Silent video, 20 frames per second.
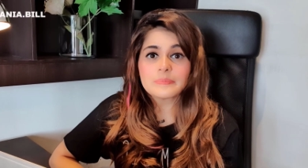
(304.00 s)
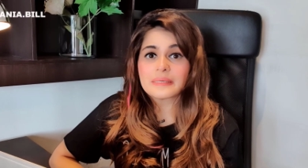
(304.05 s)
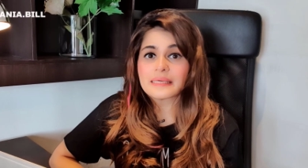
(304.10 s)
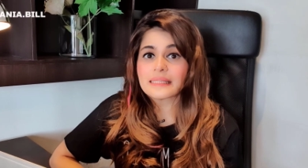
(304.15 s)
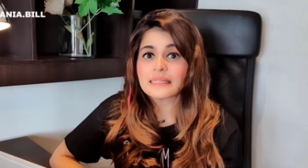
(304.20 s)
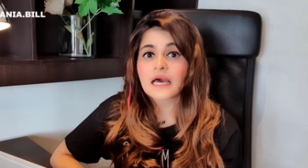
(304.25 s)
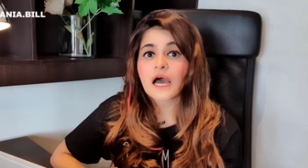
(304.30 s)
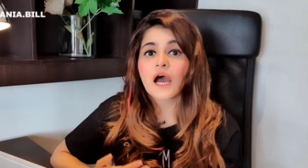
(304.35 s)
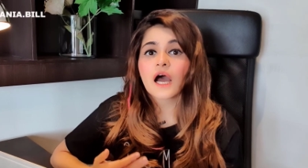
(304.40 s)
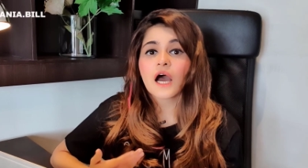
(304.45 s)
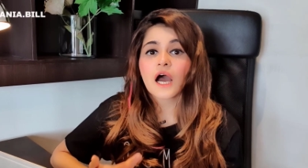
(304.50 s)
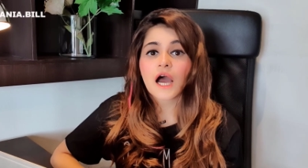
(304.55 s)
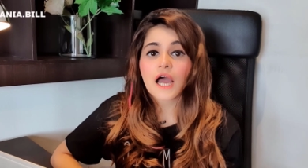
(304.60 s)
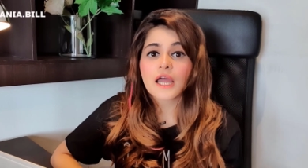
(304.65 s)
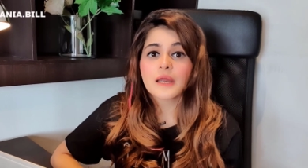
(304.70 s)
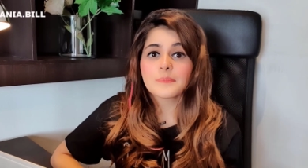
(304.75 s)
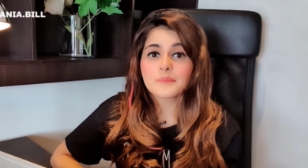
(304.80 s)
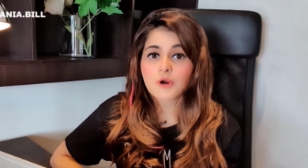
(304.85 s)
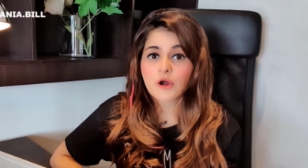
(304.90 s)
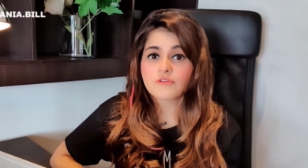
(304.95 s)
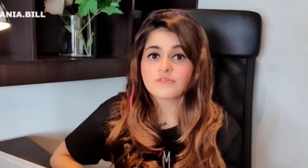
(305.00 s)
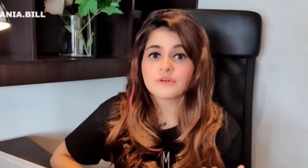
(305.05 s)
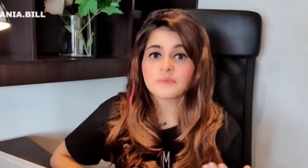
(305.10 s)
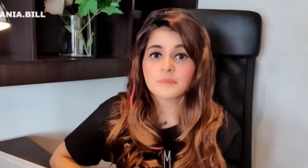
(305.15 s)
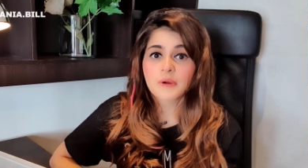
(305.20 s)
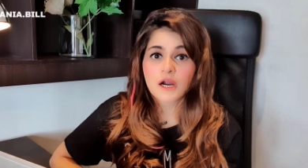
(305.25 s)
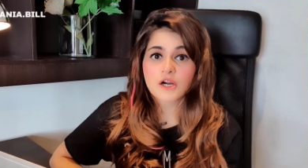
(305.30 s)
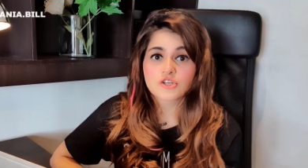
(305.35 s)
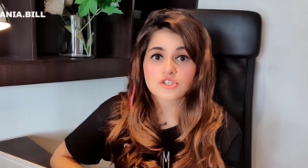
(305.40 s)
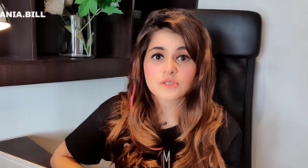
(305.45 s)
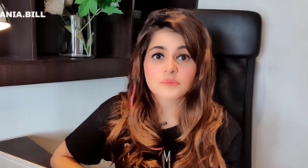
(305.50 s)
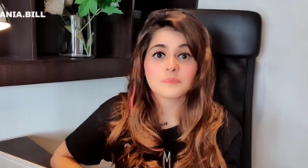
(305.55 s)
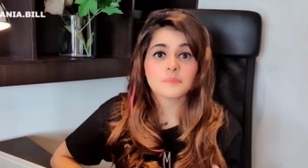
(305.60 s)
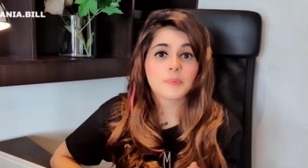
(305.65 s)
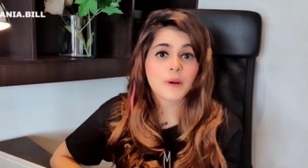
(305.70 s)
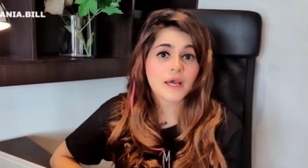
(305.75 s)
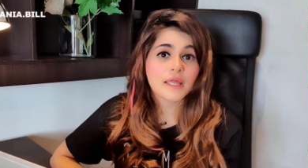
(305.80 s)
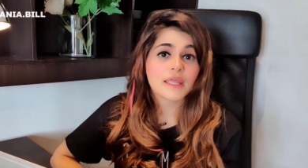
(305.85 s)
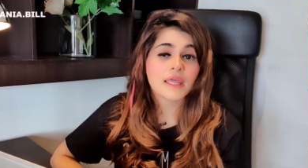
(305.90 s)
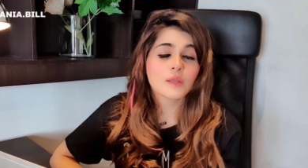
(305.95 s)
mean a higher profit margin,
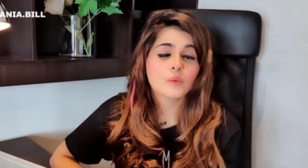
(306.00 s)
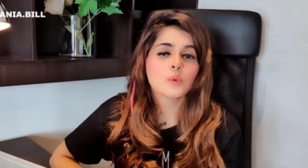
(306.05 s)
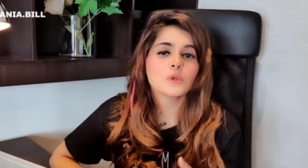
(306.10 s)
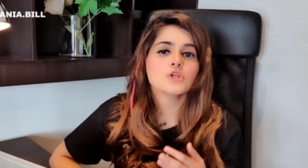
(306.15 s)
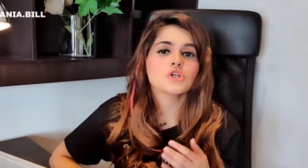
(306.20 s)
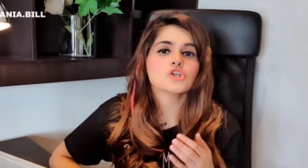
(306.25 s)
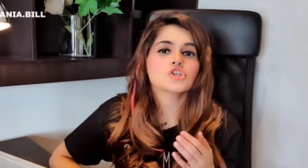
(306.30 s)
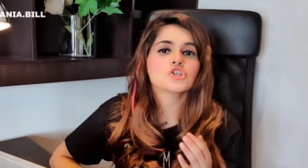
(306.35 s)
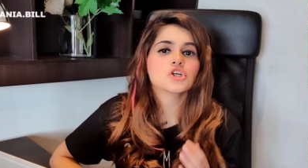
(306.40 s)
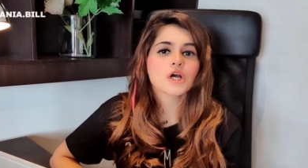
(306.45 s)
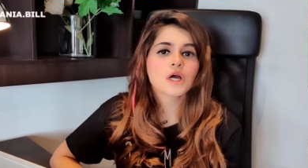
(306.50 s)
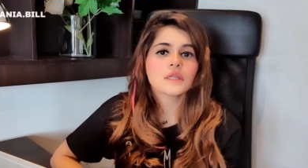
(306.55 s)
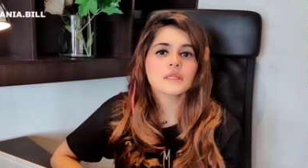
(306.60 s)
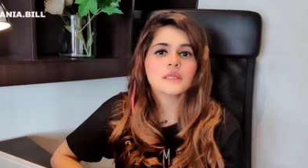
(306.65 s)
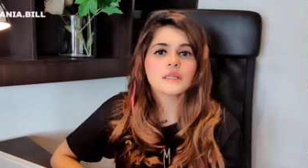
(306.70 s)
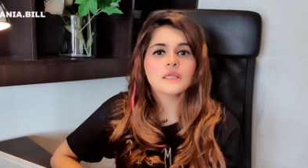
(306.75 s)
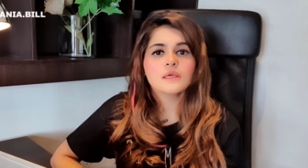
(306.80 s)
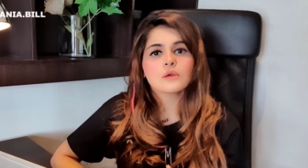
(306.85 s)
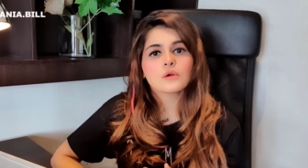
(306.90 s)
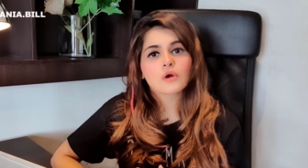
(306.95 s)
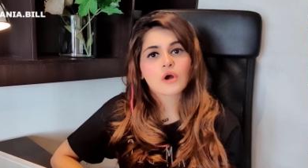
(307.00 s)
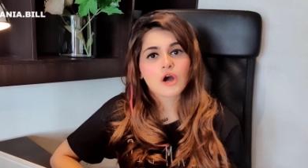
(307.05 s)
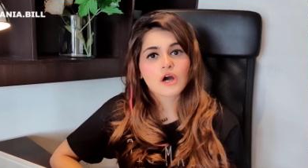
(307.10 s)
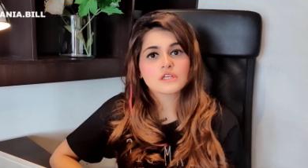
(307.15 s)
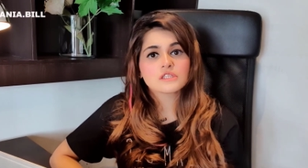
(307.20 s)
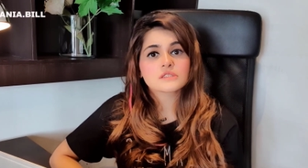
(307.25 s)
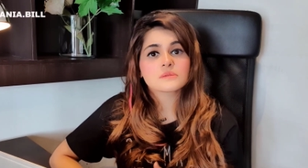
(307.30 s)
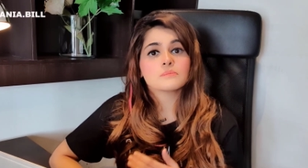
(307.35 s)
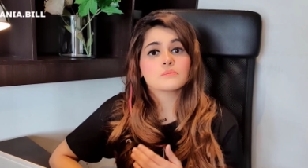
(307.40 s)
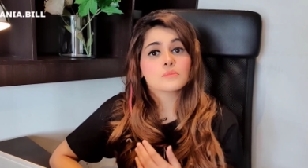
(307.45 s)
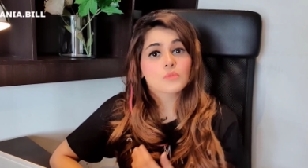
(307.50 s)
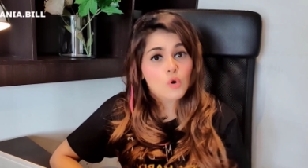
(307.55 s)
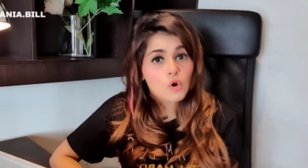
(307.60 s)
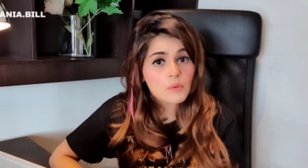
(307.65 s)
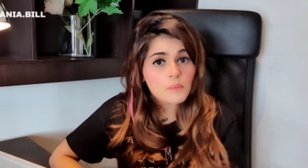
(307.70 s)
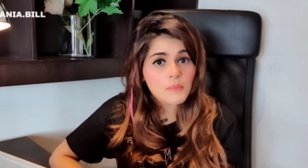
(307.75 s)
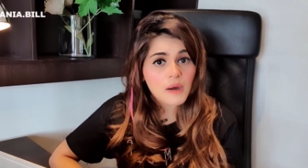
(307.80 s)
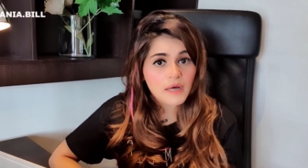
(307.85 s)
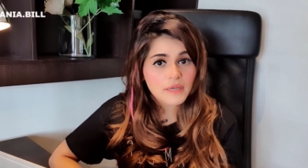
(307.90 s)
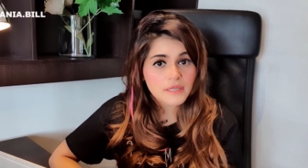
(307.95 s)
but it will generally cost
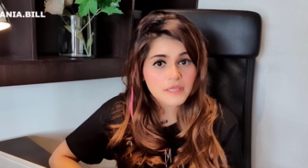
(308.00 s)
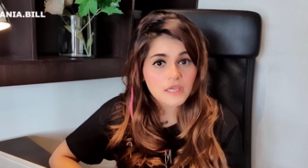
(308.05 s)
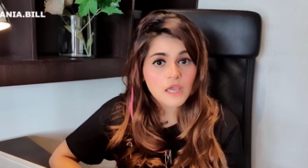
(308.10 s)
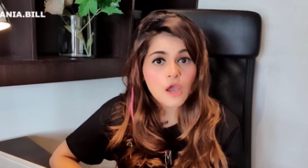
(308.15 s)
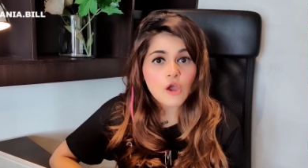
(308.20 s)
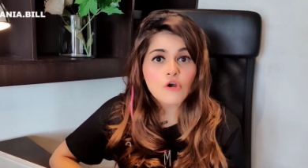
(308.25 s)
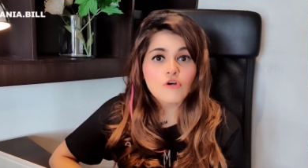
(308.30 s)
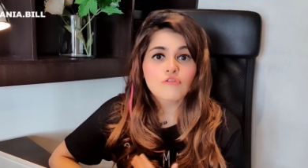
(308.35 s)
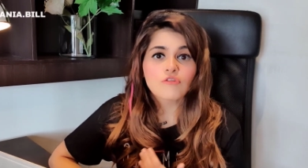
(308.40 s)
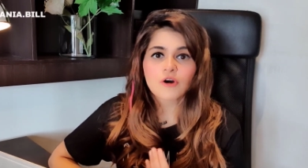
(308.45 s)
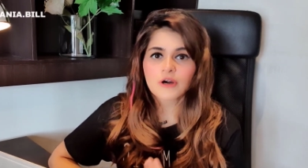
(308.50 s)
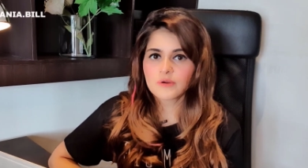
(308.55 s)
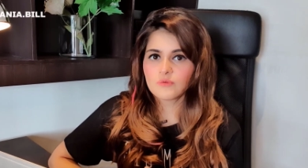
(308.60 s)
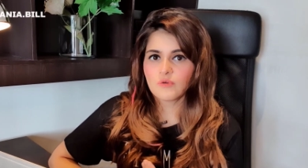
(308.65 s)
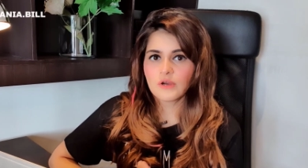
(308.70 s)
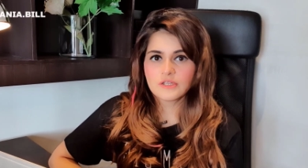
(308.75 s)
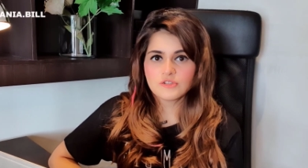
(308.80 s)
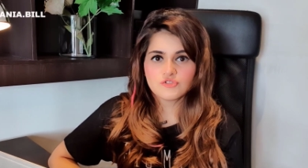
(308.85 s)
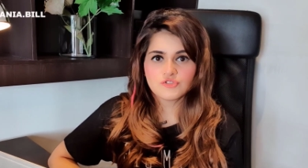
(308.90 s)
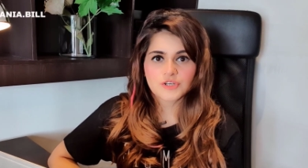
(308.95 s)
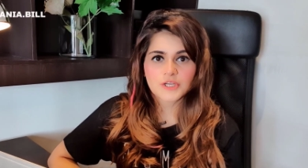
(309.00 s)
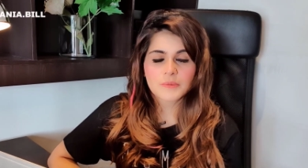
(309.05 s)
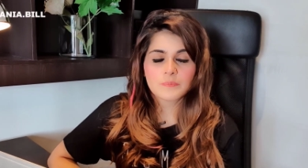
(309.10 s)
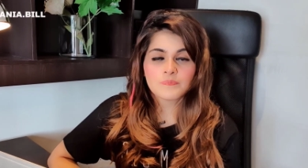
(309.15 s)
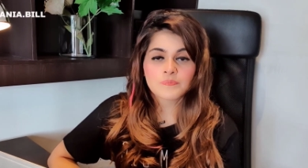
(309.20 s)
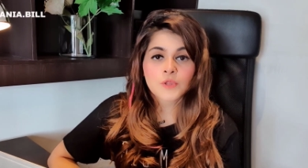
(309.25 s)
more money for inventory.